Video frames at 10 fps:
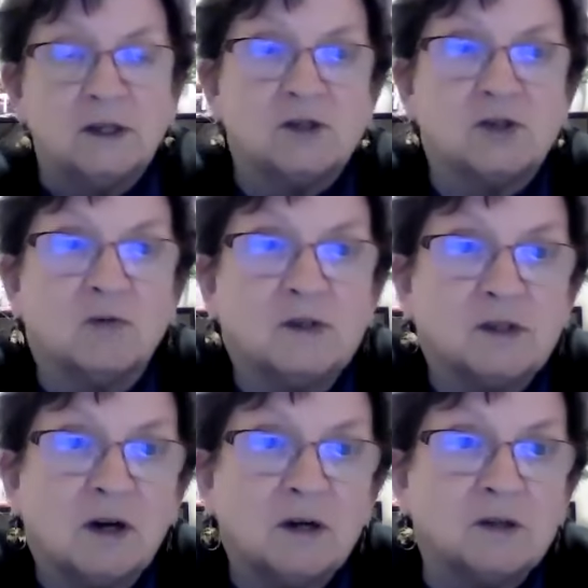So we
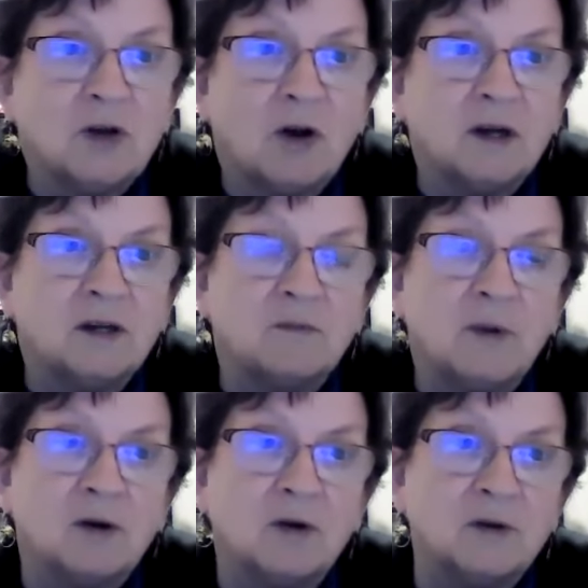started talking
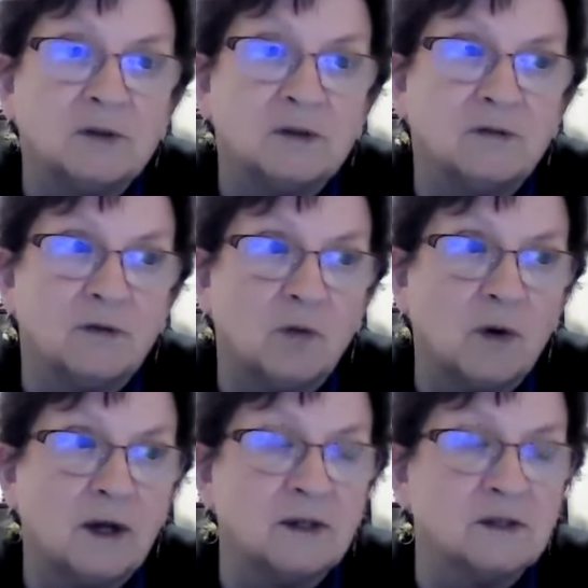about all the different
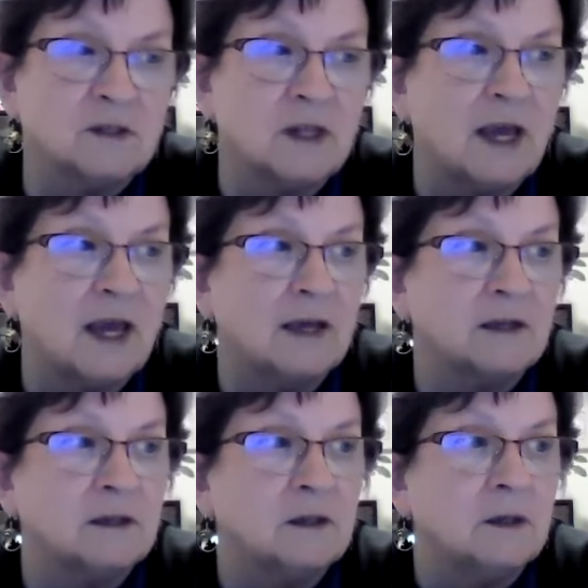ways
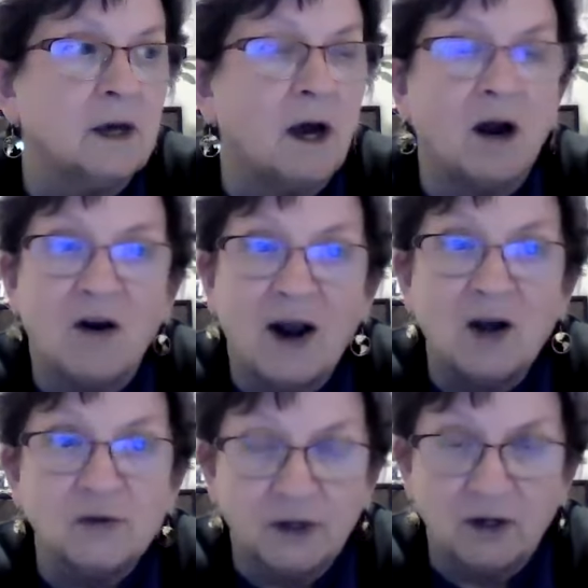that are
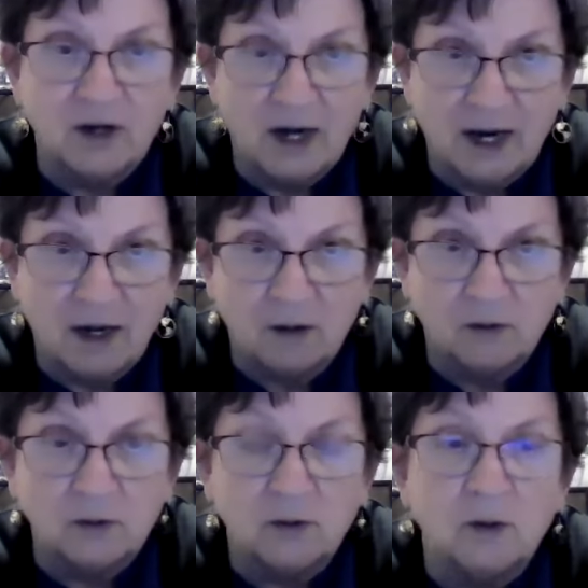out there
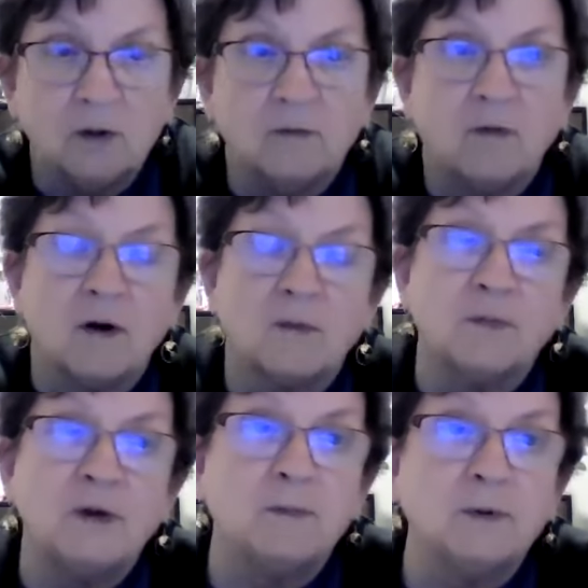now for
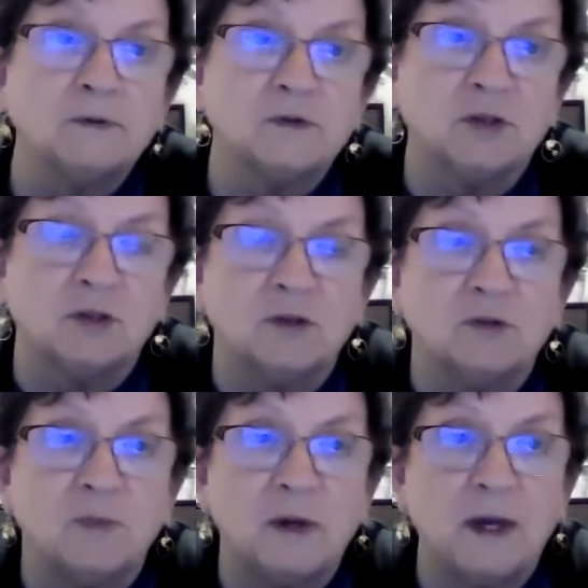people
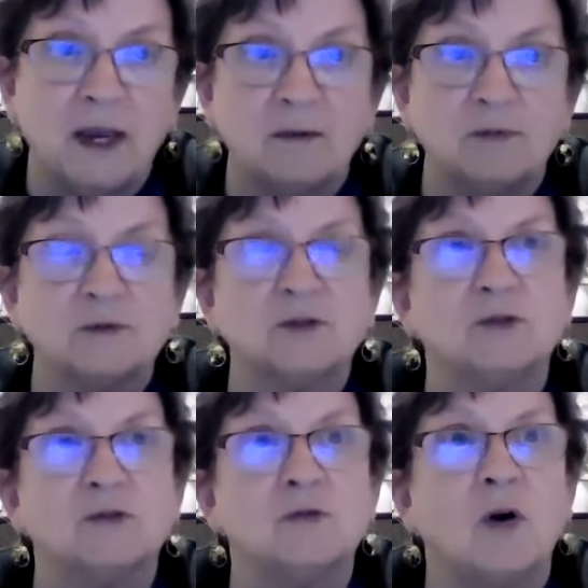to be able
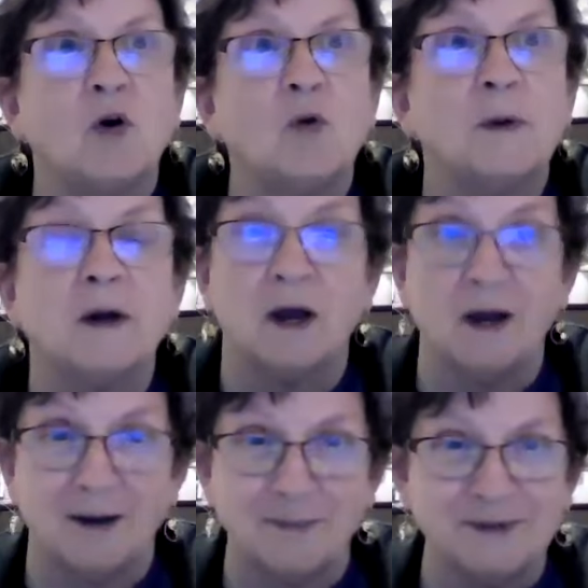to open
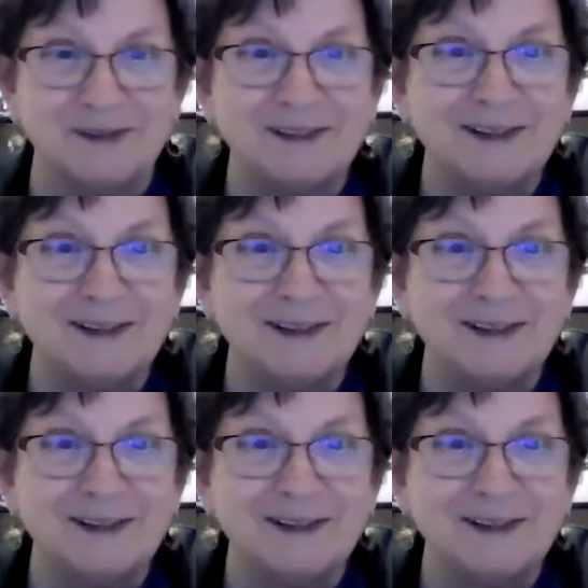up